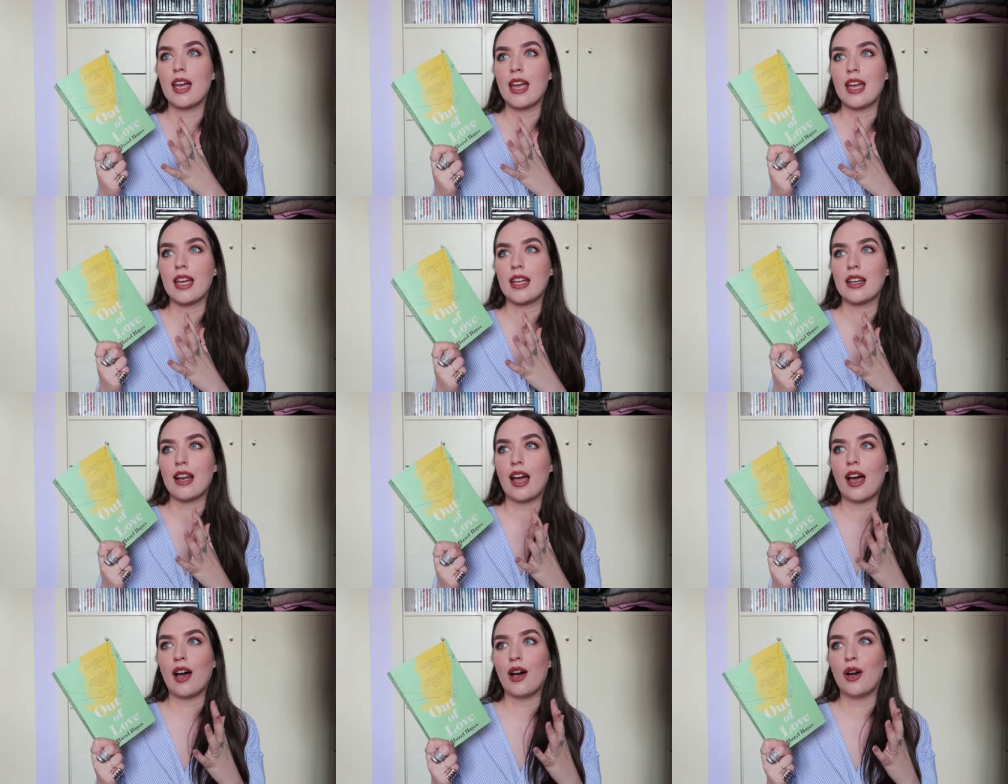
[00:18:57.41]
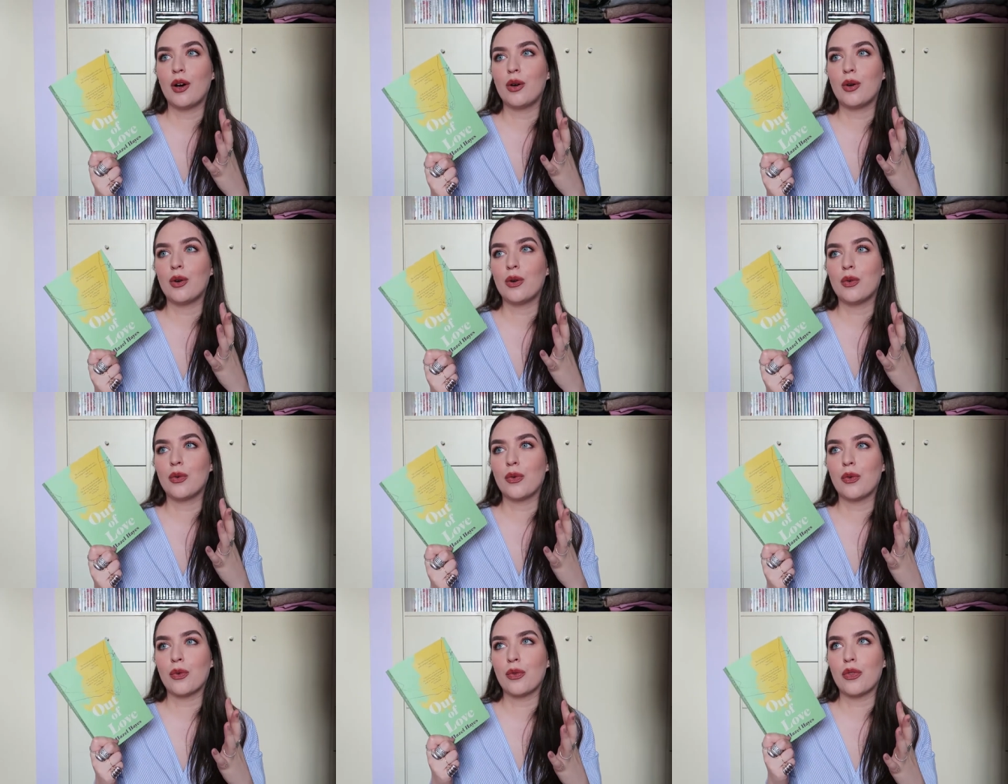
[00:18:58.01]
and
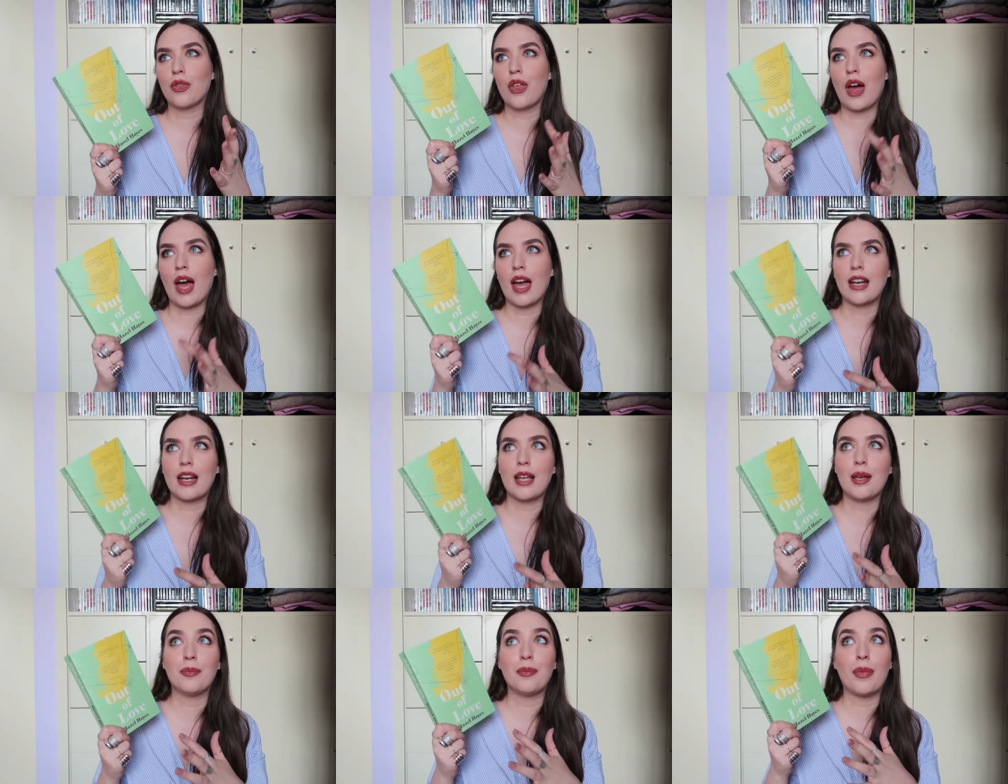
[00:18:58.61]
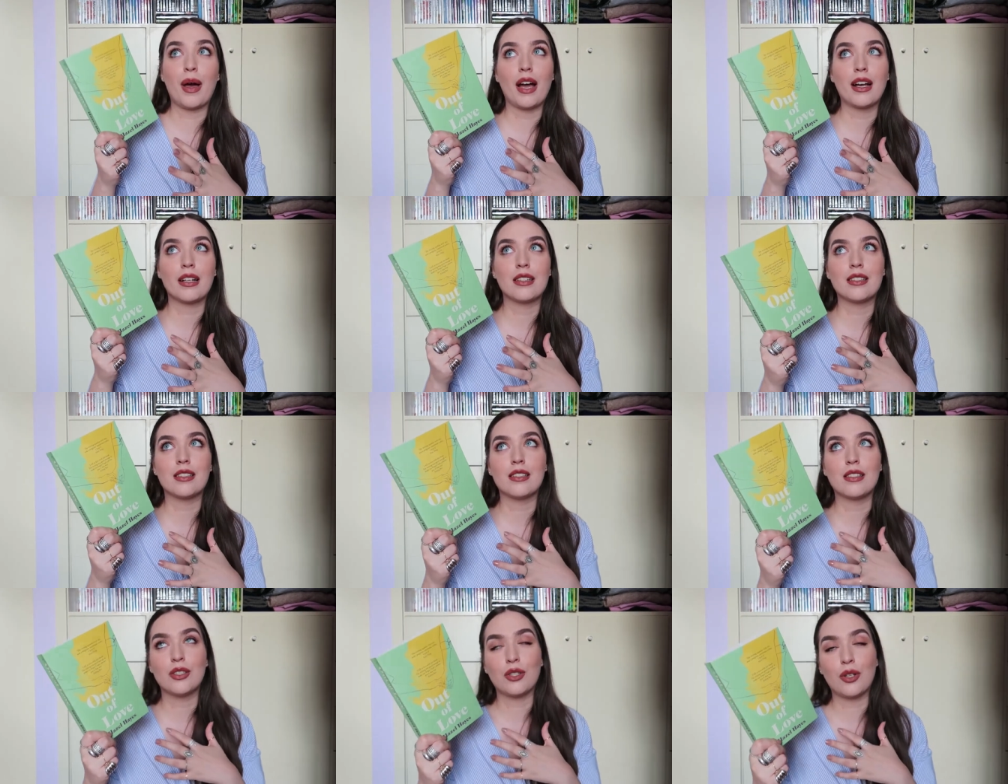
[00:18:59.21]
how that
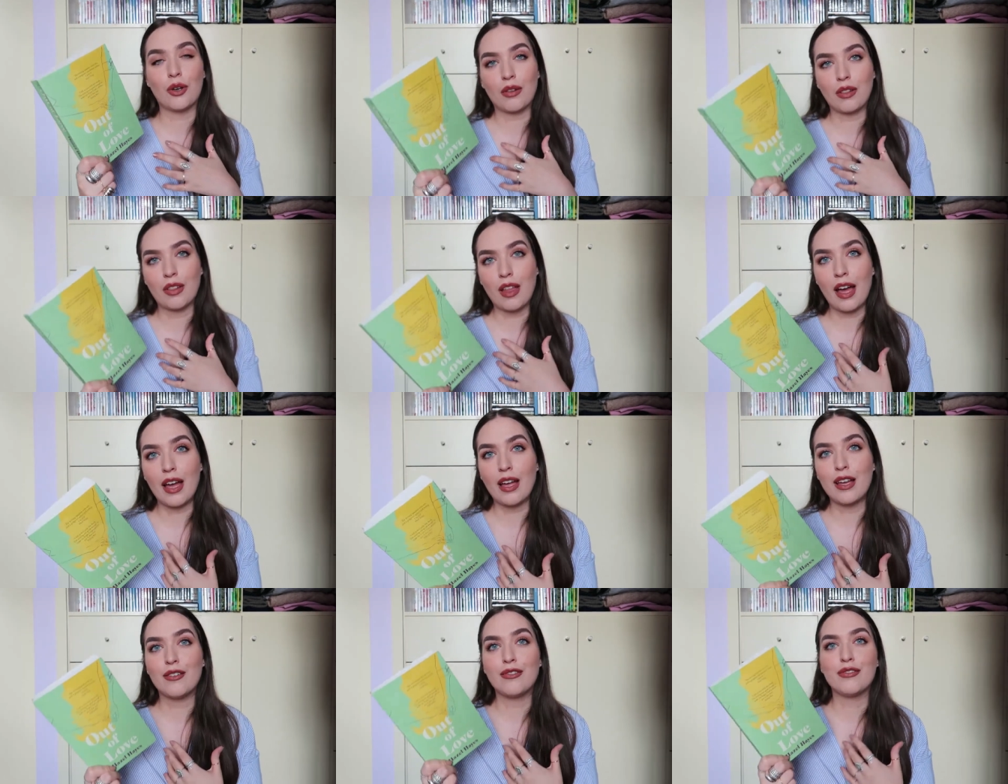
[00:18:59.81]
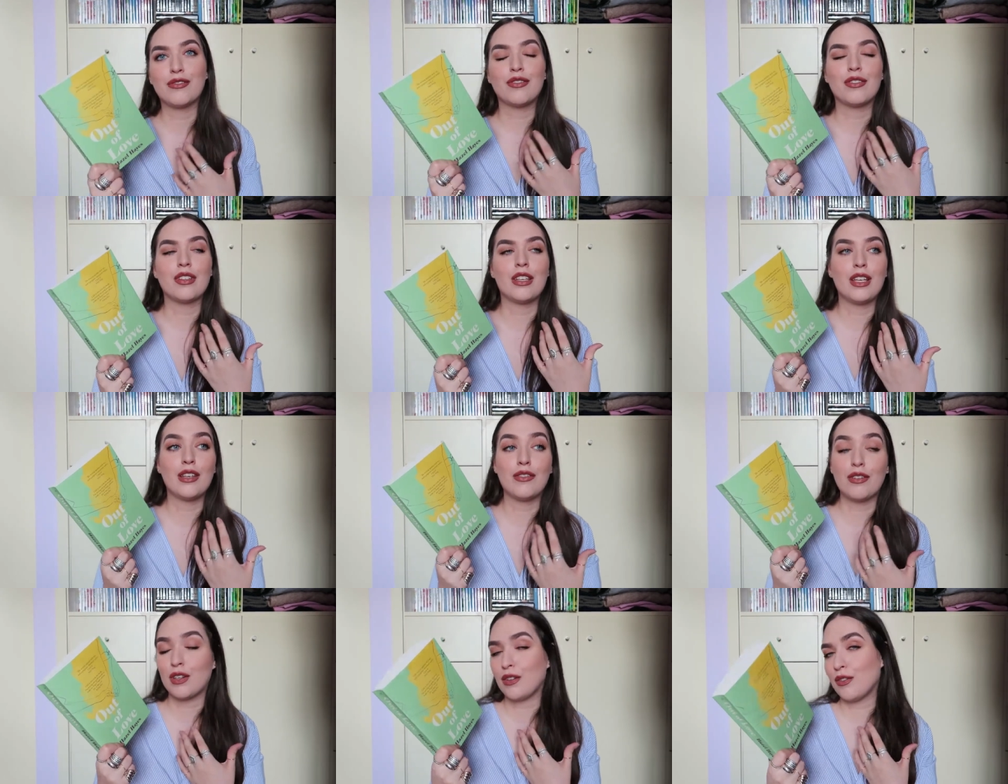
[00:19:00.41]
impacts your life
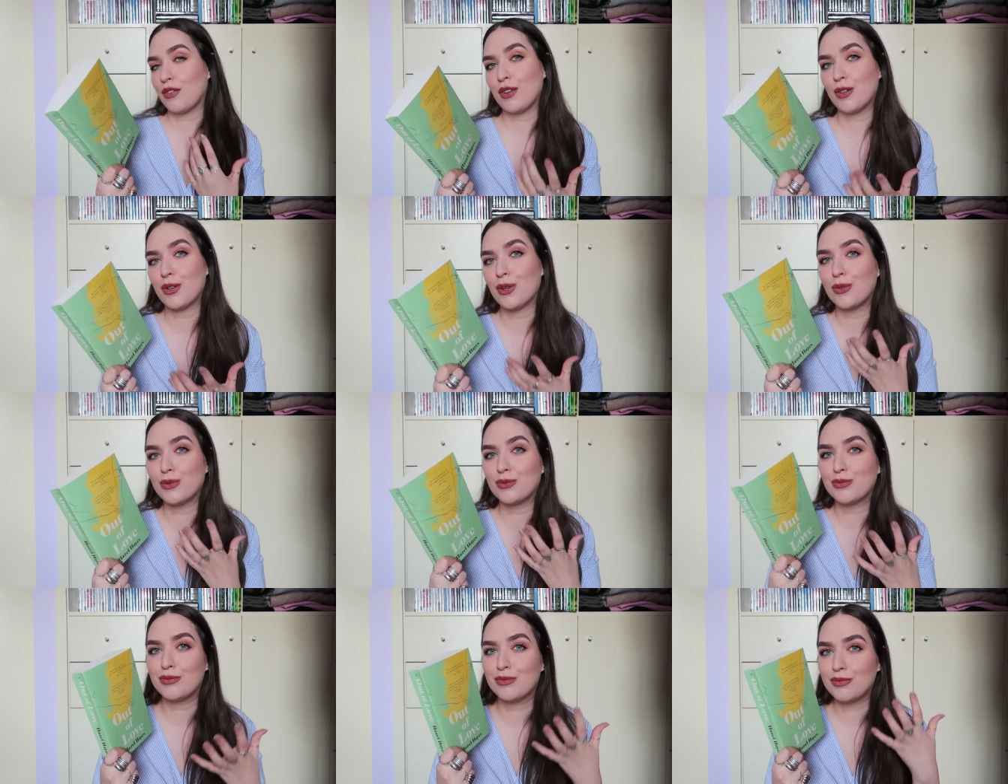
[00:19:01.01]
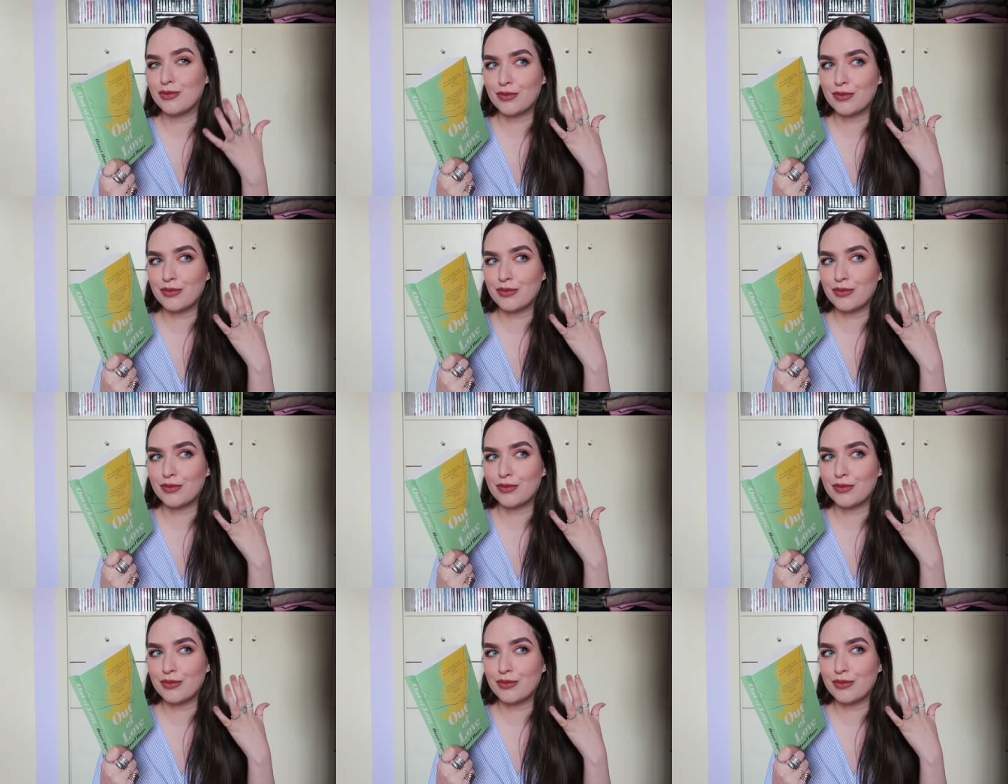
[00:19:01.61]
even if you don't